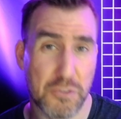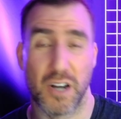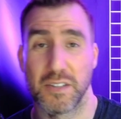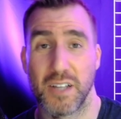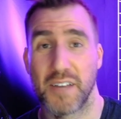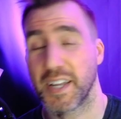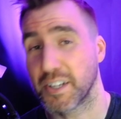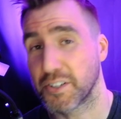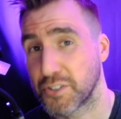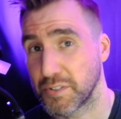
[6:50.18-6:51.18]
our LUT, they
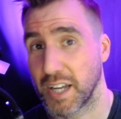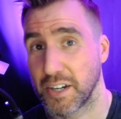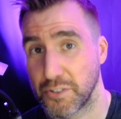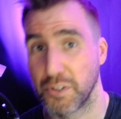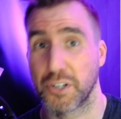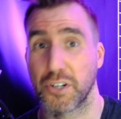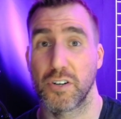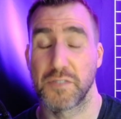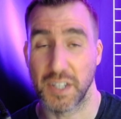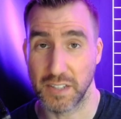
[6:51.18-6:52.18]
can choose how to do the
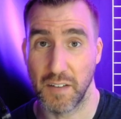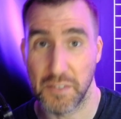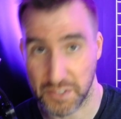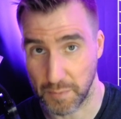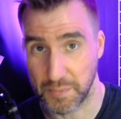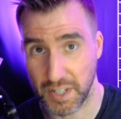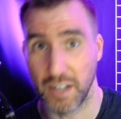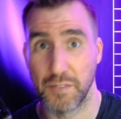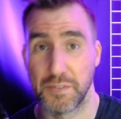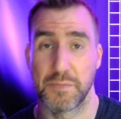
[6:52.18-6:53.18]
curves and levels themselves.